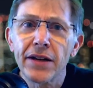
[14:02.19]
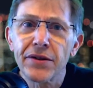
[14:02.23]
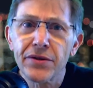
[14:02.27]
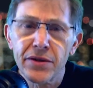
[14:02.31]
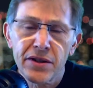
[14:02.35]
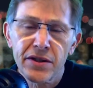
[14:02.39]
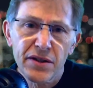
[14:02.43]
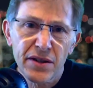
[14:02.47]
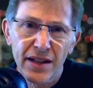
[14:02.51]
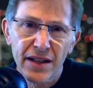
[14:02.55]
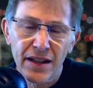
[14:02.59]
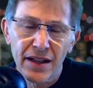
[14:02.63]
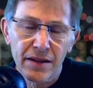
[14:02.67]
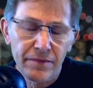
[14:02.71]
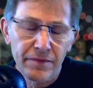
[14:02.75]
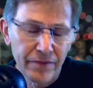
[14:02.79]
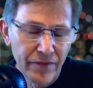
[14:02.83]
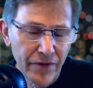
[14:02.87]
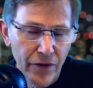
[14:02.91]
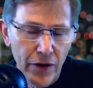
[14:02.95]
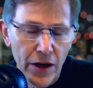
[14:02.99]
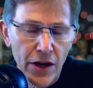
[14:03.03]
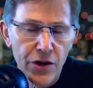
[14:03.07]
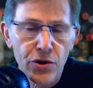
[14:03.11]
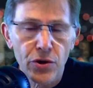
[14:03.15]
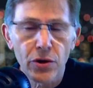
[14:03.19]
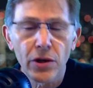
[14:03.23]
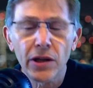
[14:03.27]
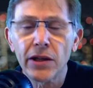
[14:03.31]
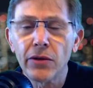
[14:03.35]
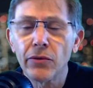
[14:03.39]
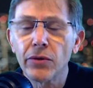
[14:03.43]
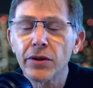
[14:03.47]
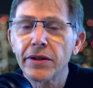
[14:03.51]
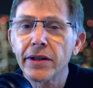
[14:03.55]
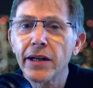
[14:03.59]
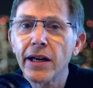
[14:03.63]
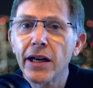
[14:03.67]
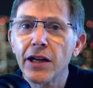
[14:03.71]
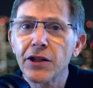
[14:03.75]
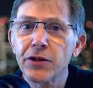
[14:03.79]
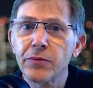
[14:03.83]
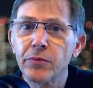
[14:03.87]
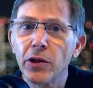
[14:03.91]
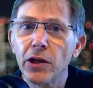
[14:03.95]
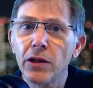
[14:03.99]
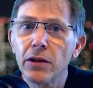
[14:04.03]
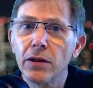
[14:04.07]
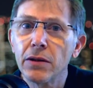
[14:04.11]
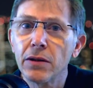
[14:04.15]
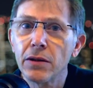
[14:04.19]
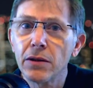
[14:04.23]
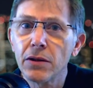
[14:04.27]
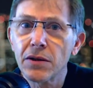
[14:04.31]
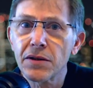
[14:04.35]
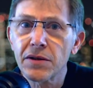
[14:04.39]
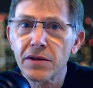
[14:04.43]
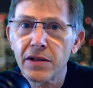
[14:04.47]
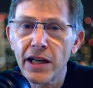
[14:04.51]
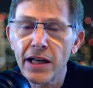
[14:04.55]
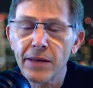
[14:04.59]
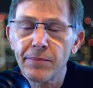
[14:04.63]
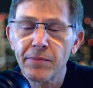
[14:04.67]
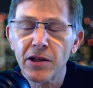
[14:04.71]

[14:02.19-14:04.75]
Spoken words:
so you just get a fresh look at what dodgeball looks like.